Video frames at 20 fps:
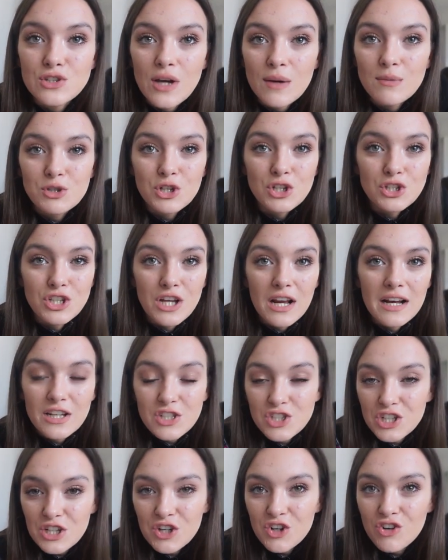So I'm just
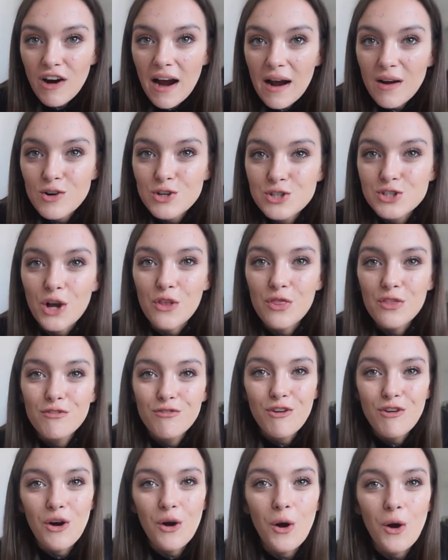literally crouched on the
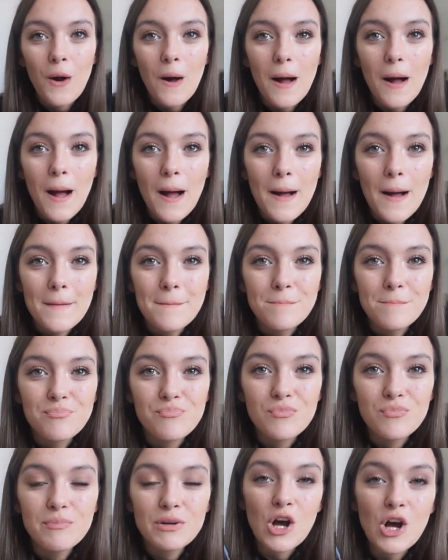floor
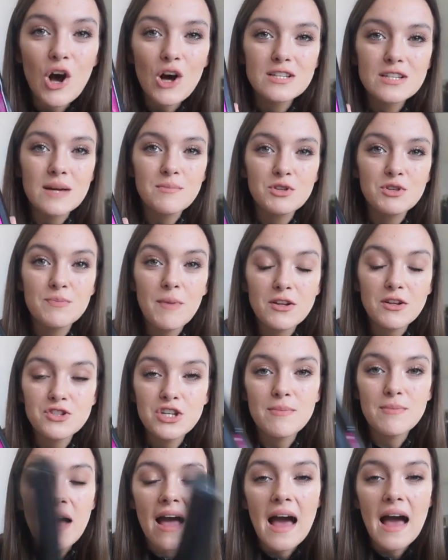because I'm just about
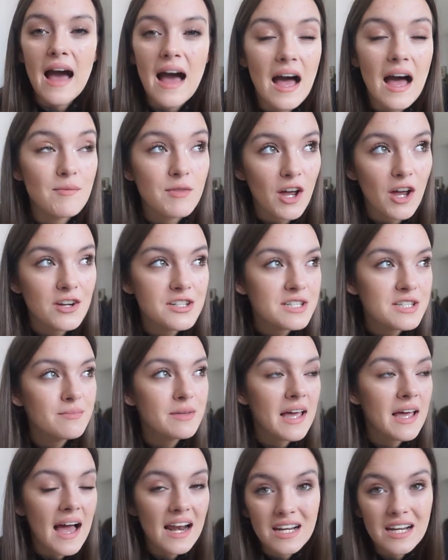to do my hair. I'm going to
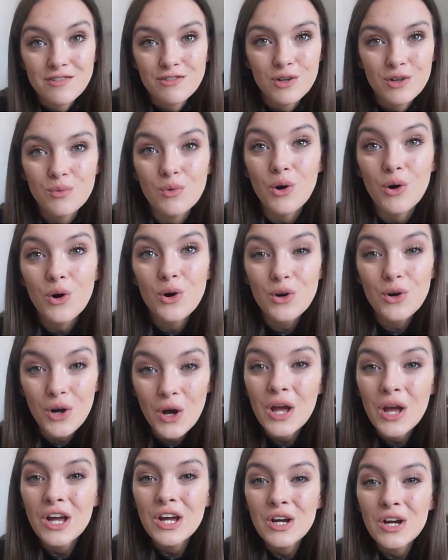meet Ellie for a
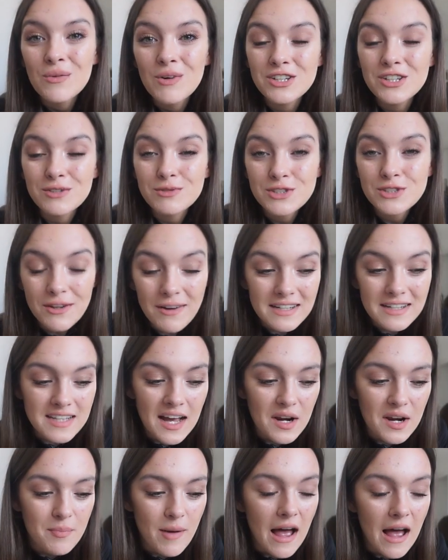walk, which I'm so
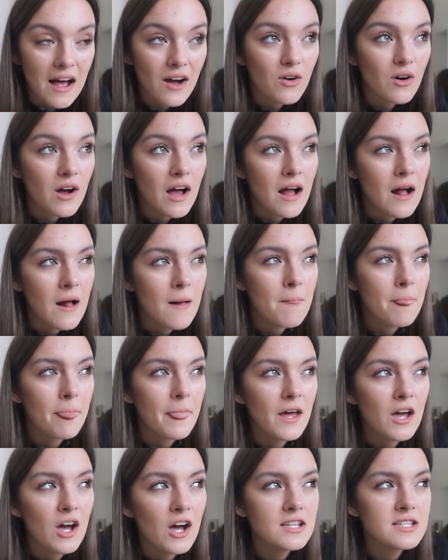excited about.
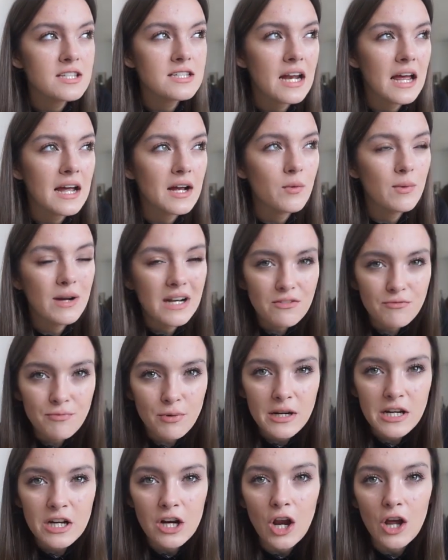Hers is like, we live
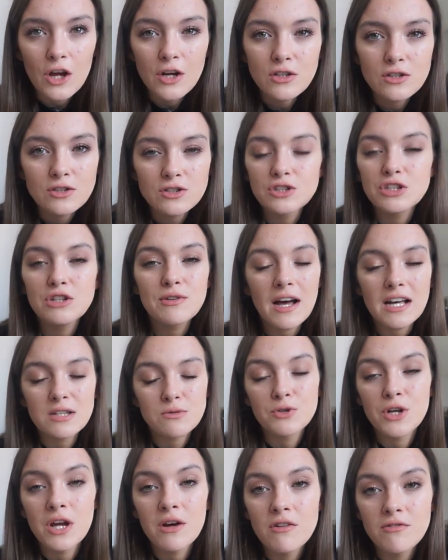pretty close. You guys
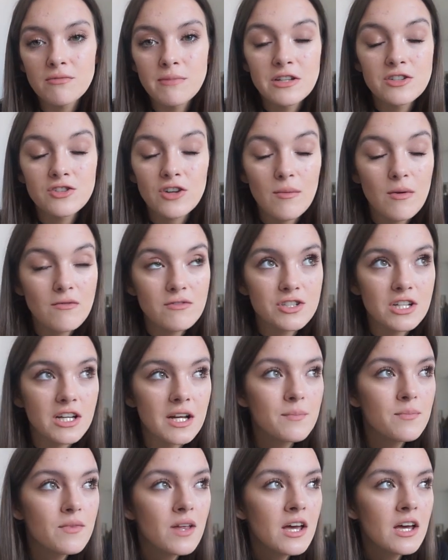will know her from Instagram,
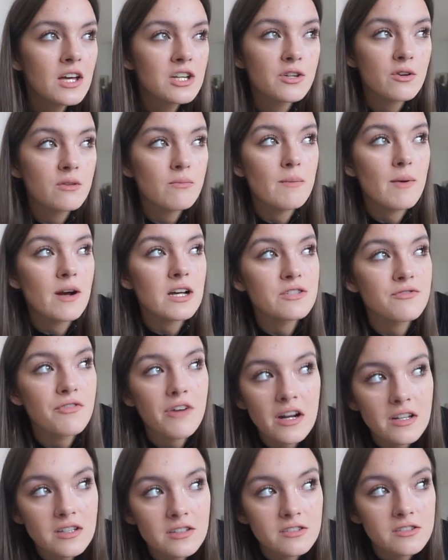obviously. She's one of my best
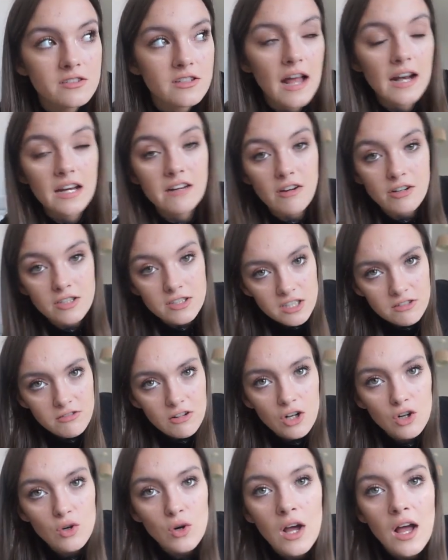friends, Ellie Rose
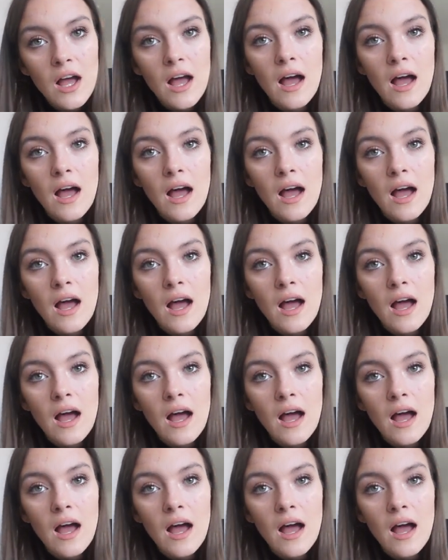Tyrrell.